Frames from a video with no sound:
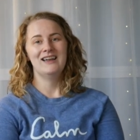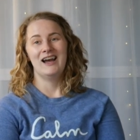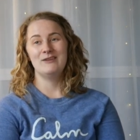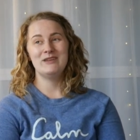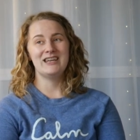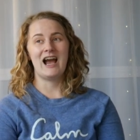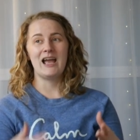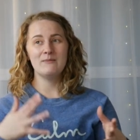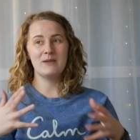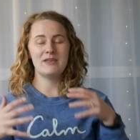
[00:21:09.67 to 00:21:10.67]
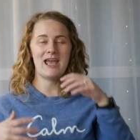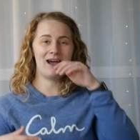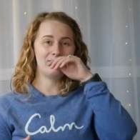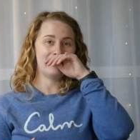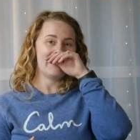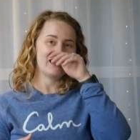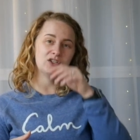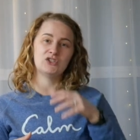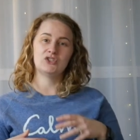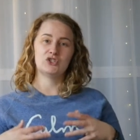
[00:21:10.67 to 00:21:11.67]
I mean, I maybe have like
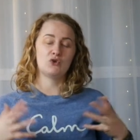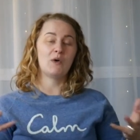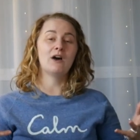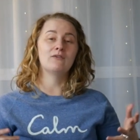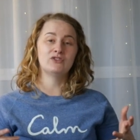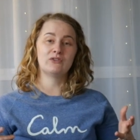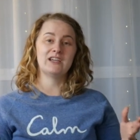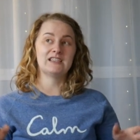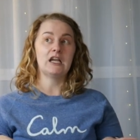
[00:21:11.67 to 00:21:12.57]
12 drinks